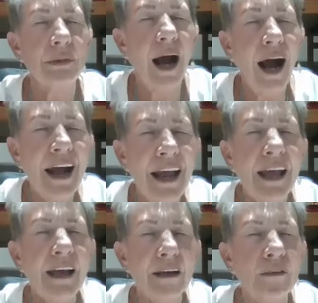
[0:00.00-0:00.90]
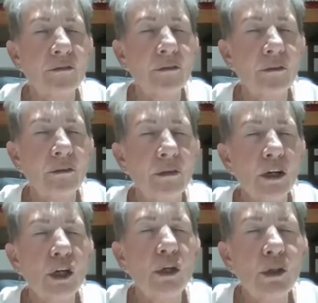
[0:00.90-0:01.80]
I have
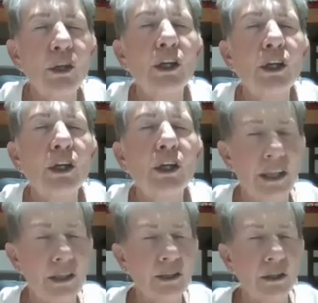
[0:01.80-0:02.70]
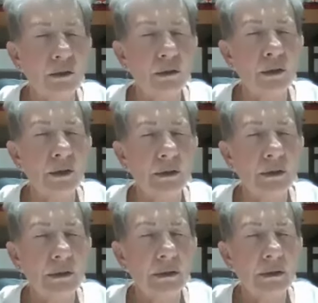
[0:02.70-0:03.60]
good news, says the Lord.
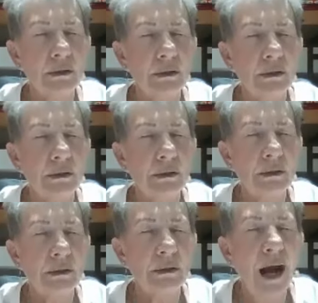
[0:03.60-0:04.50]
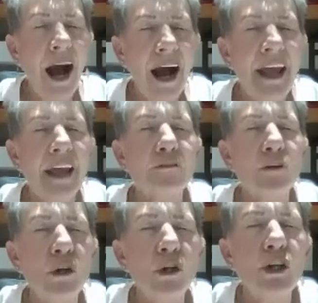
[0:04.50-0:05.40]
I have
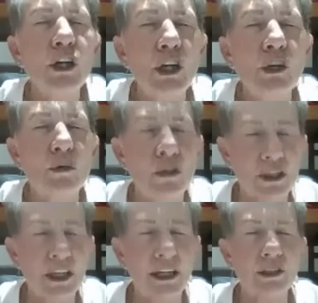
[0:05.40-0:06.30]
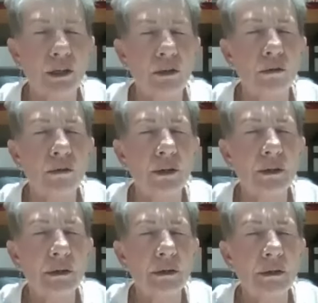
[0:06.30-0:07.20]
good news, says the Lord.
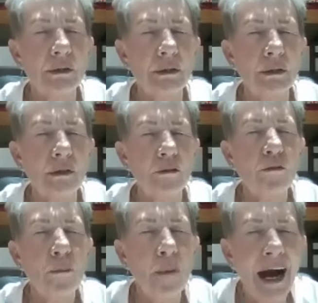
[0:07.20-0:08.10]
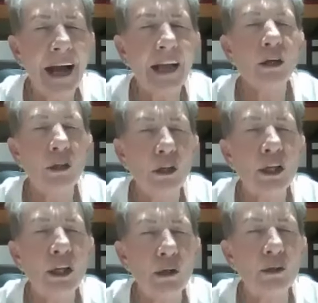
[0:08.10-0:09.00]
For my
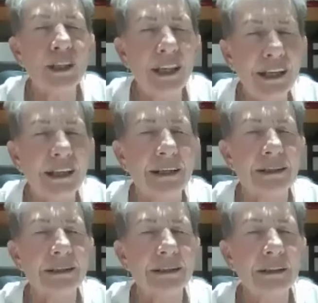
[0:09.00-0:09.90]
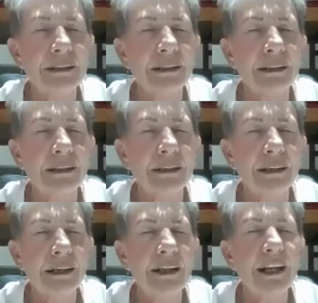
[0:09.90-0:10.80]
good news is
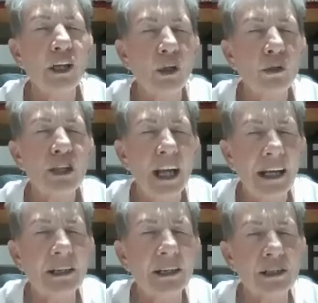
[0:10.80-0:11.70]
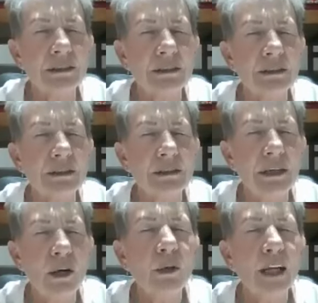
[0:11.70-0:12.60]
that your challenges
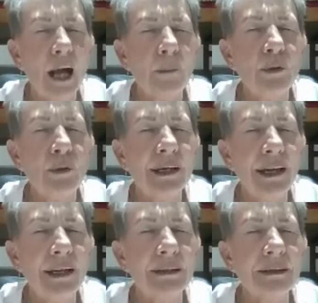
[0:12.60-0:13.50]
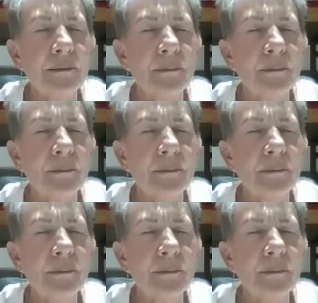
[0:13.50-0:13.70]
will come to an end,